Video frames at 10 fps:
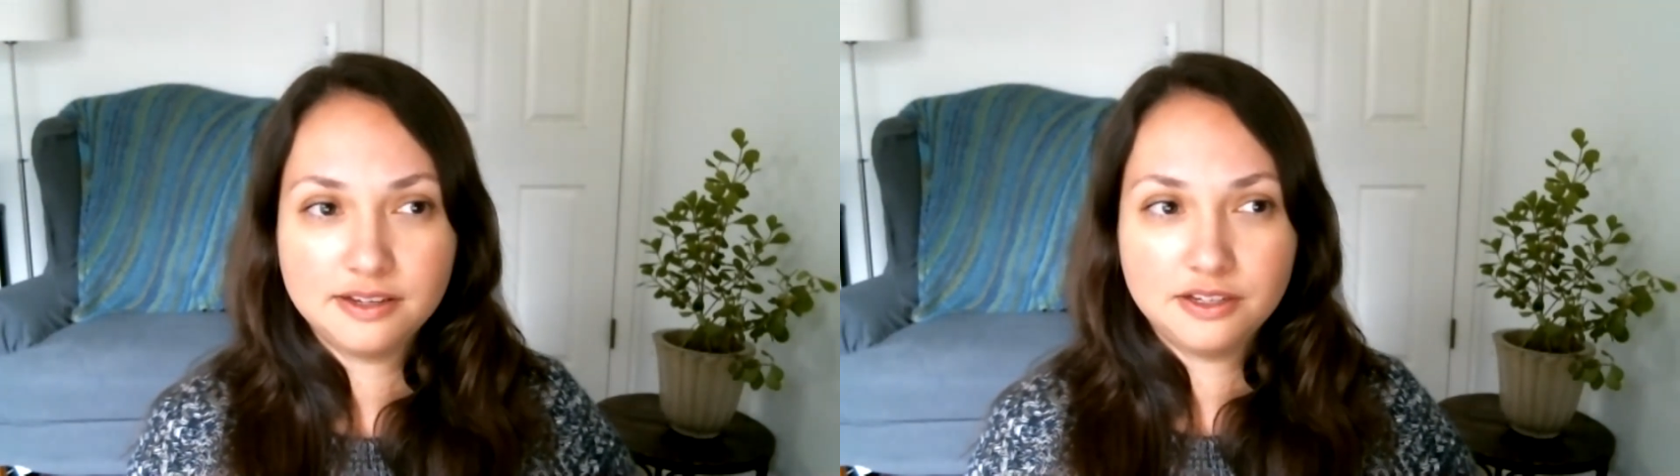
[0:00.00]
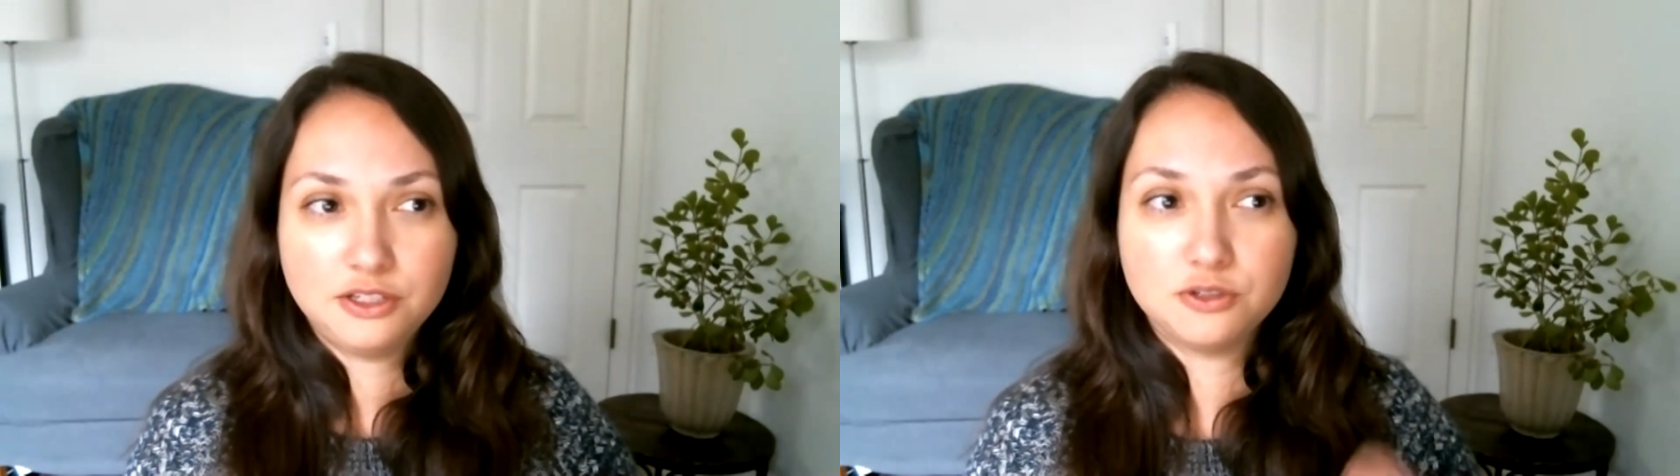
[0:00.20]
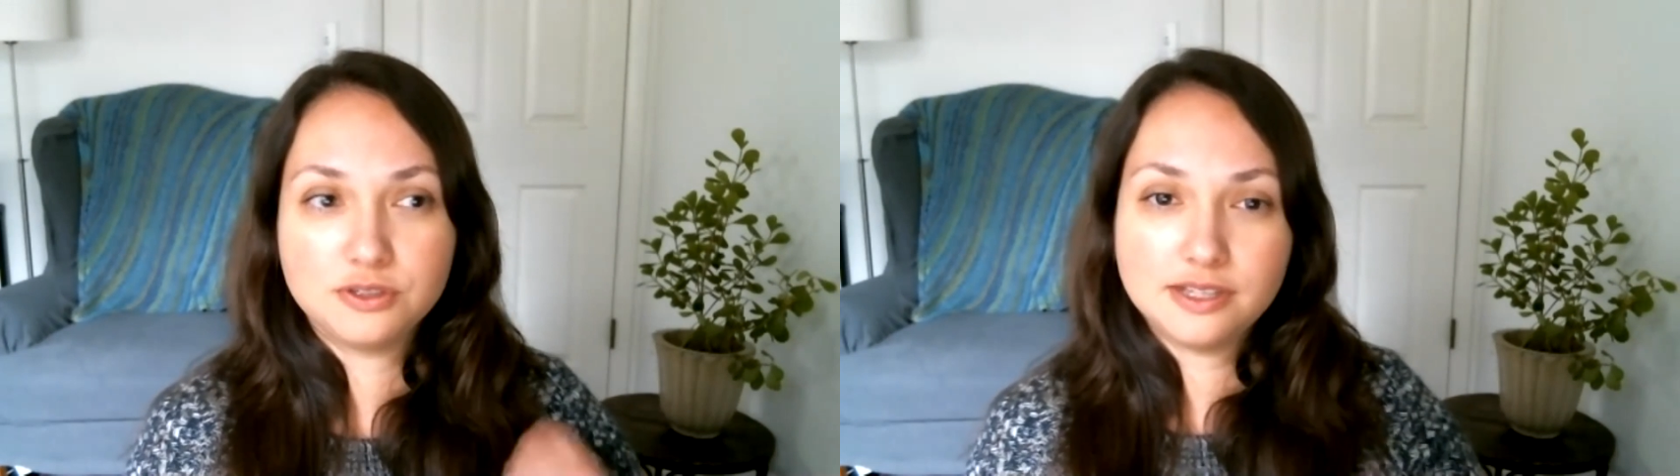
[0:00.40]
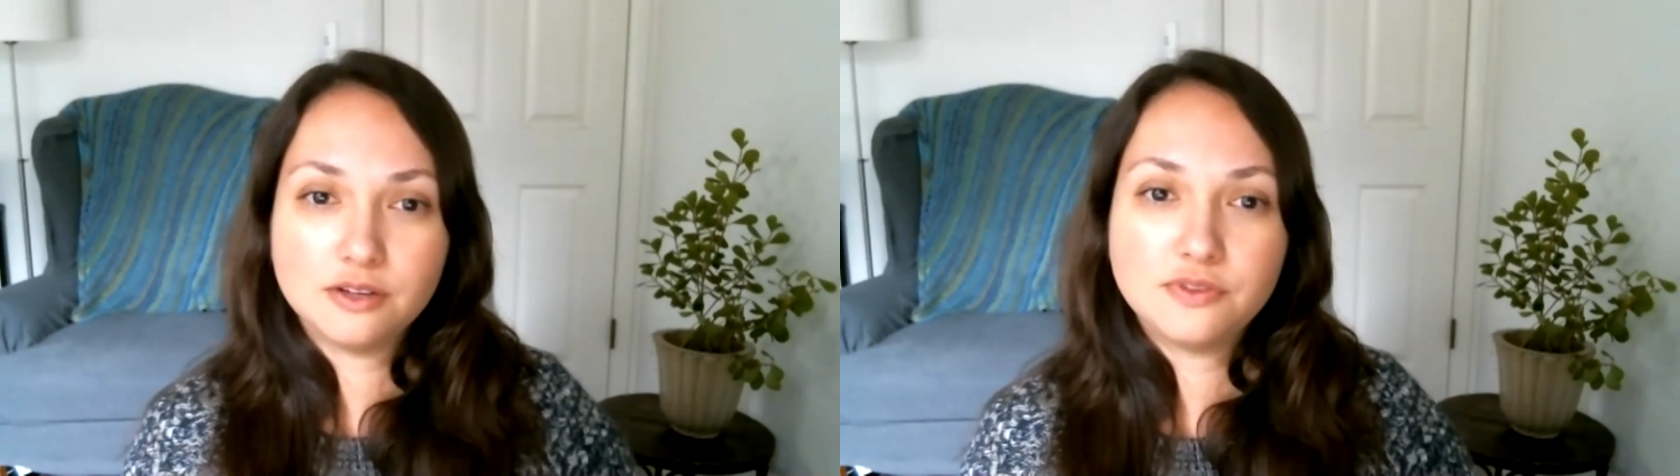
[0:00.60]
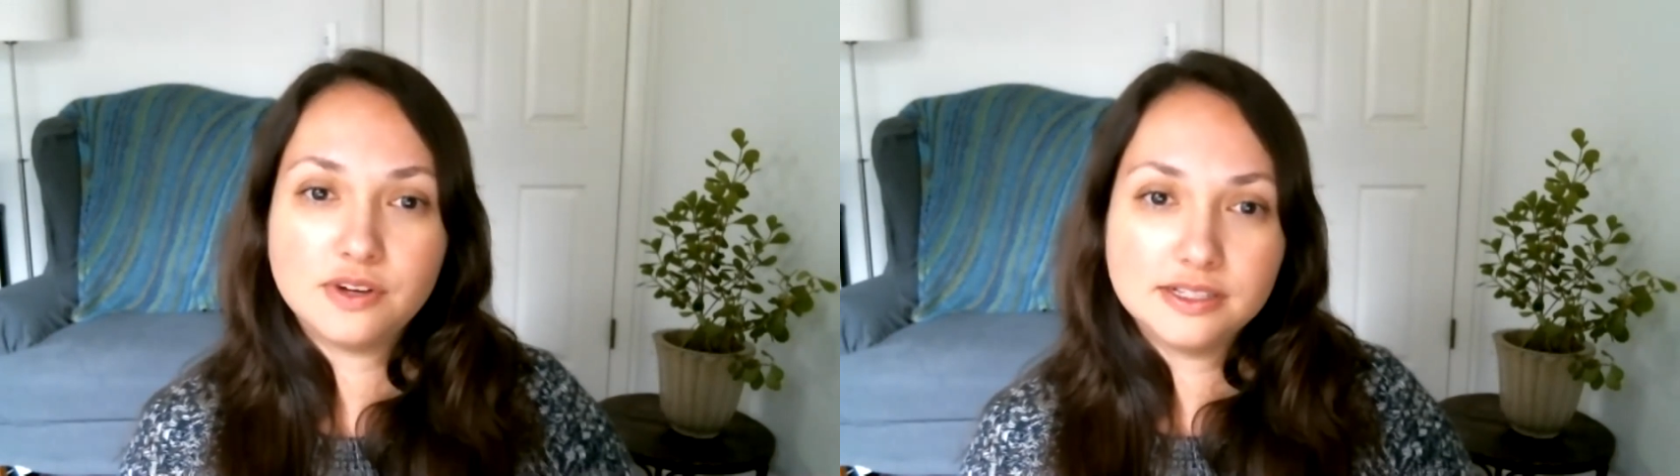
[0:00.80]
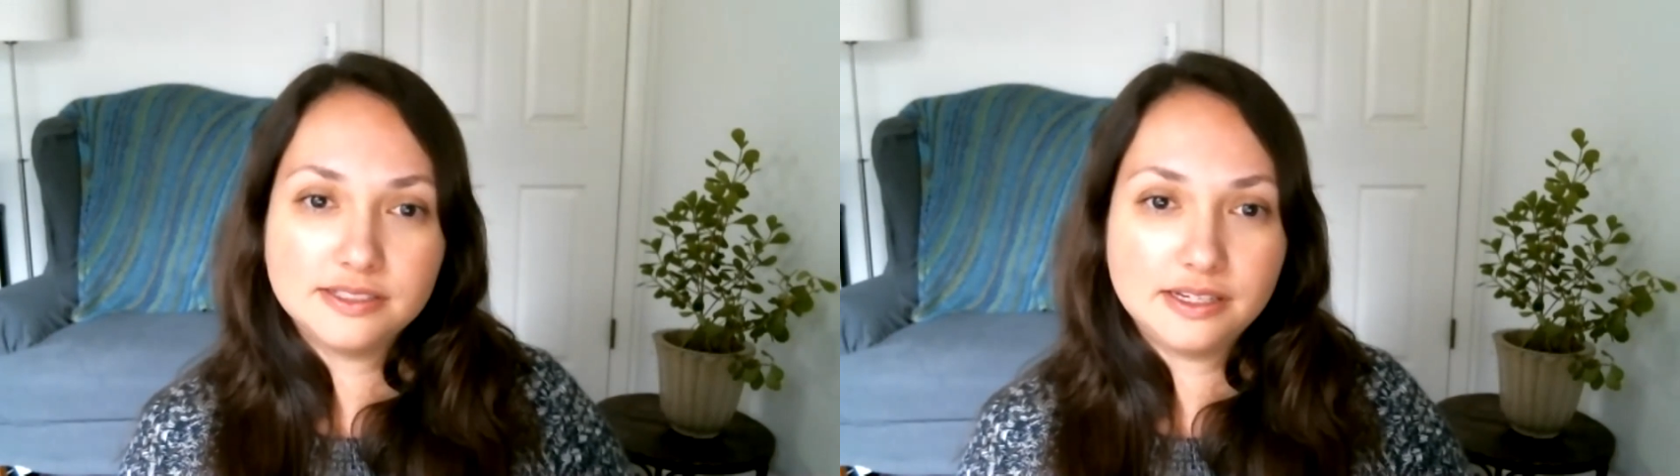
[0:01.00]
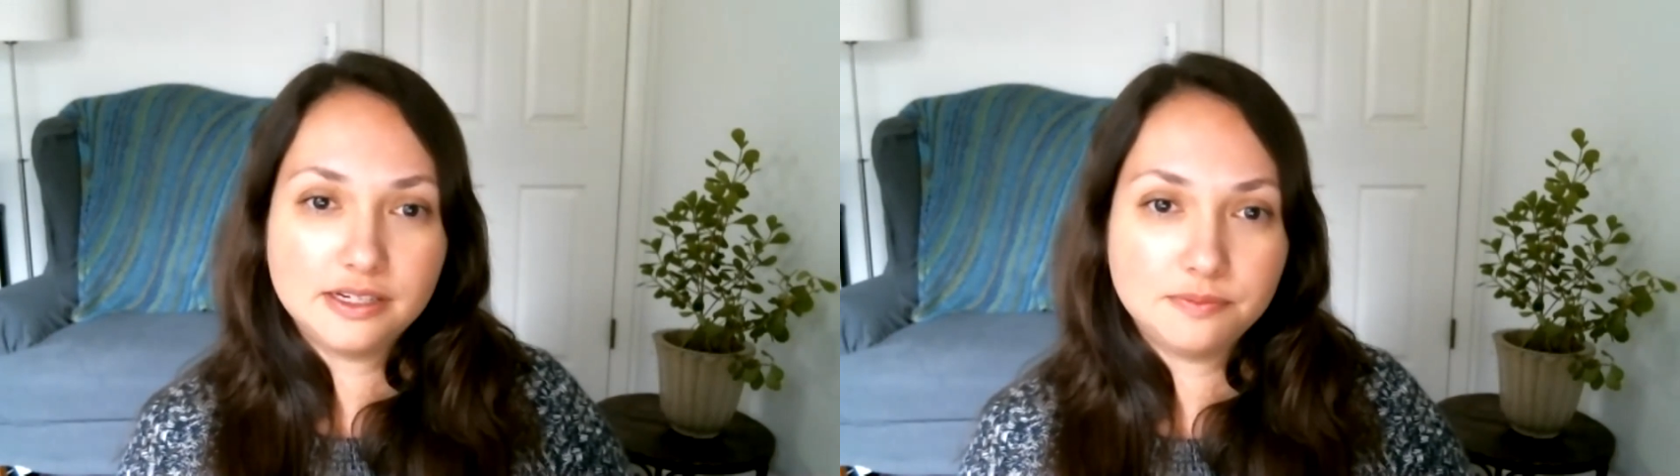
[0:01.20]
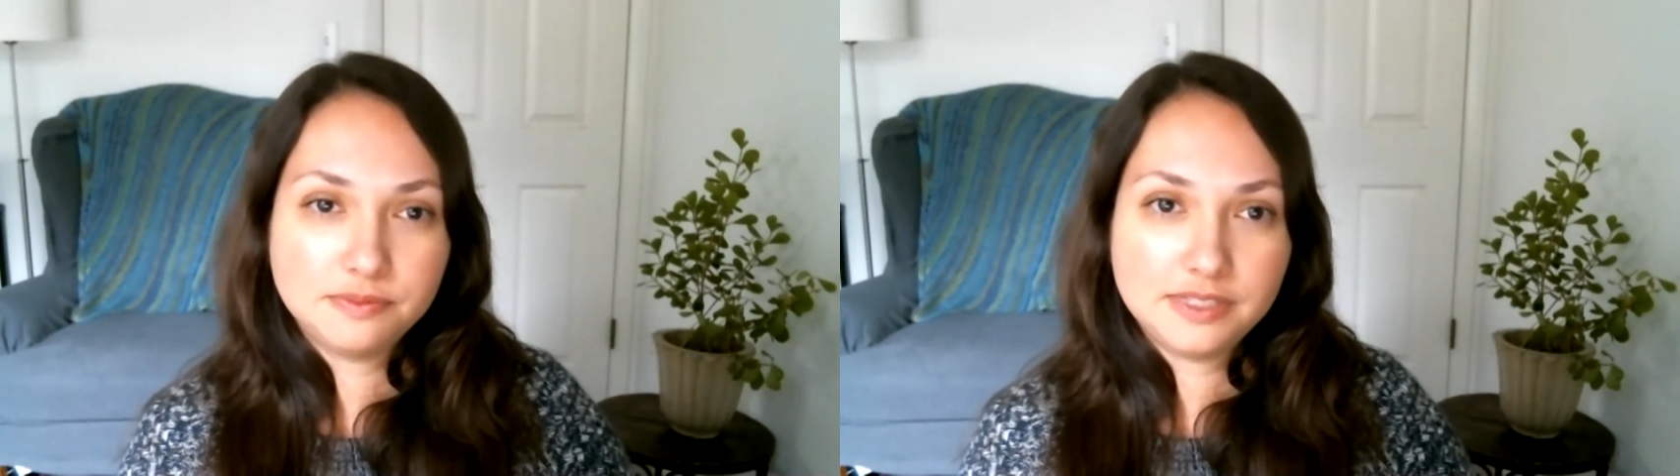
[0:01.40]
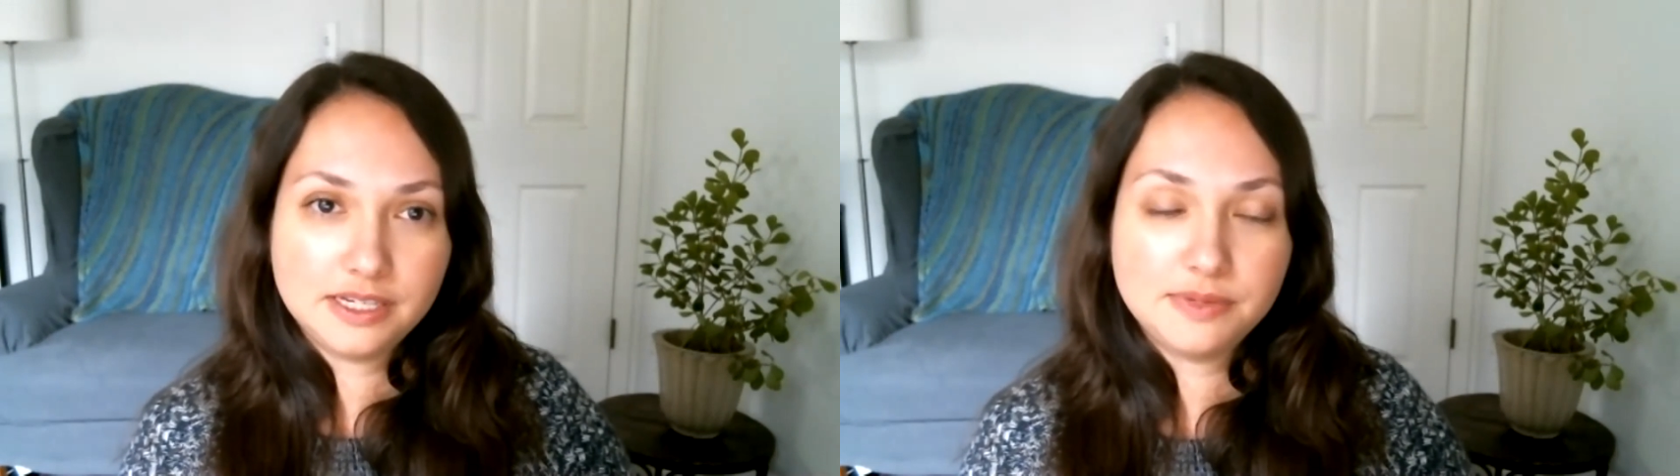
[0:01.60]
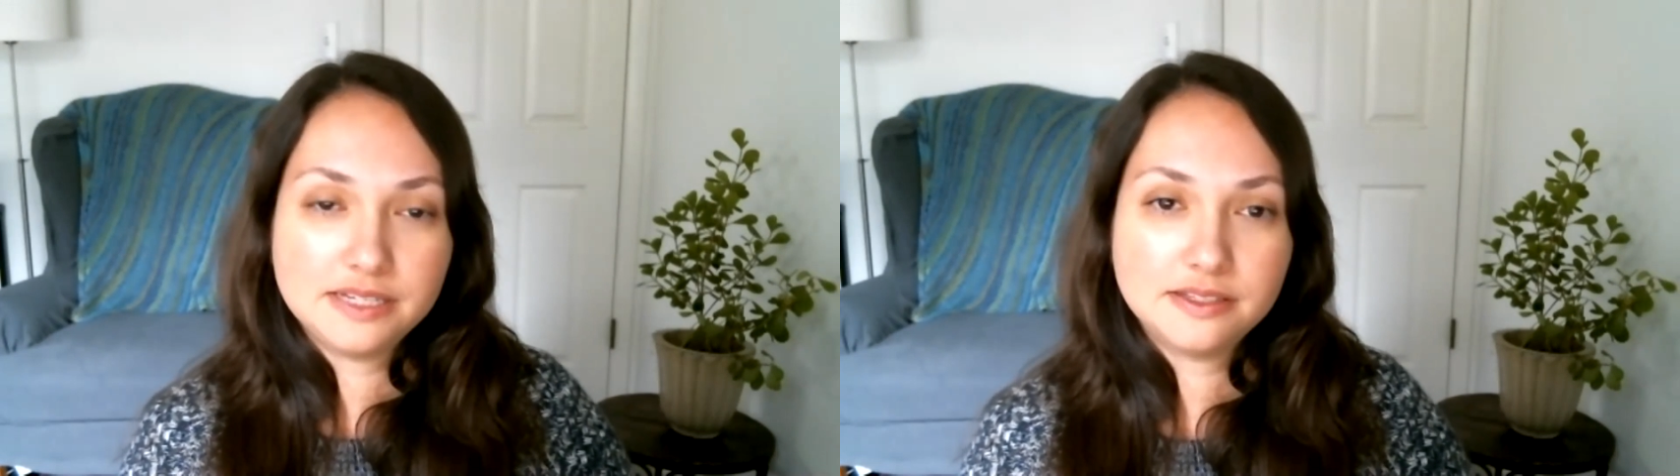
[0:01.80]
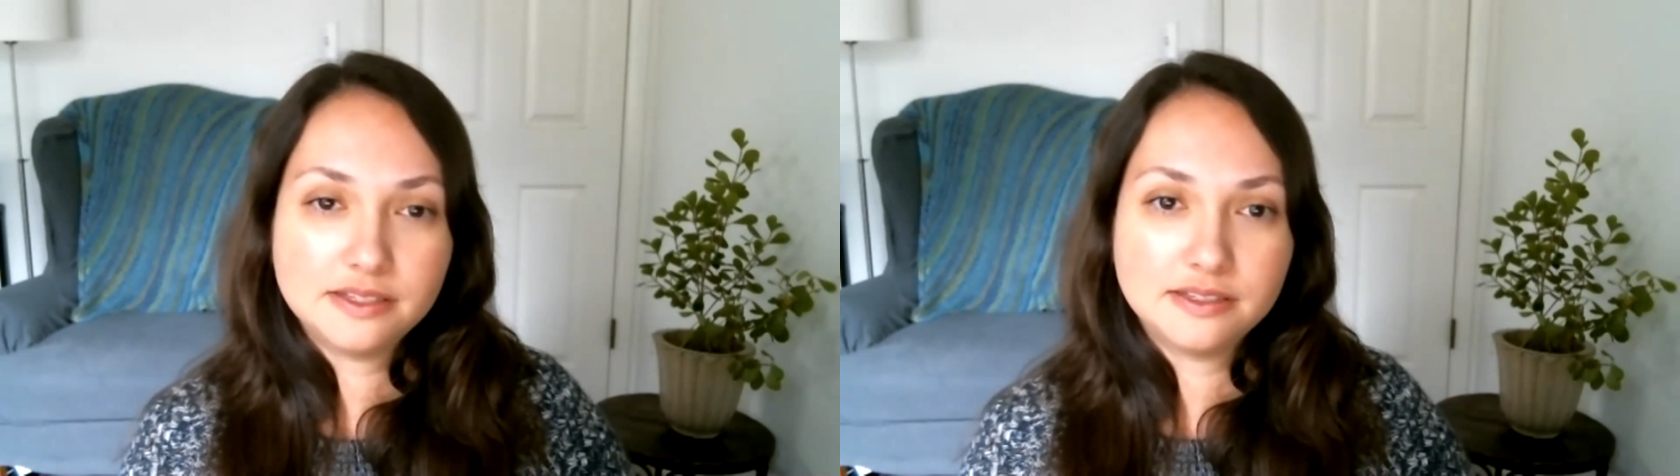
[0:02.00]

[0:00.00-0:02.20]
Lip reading: yourself on a day-to-day basis,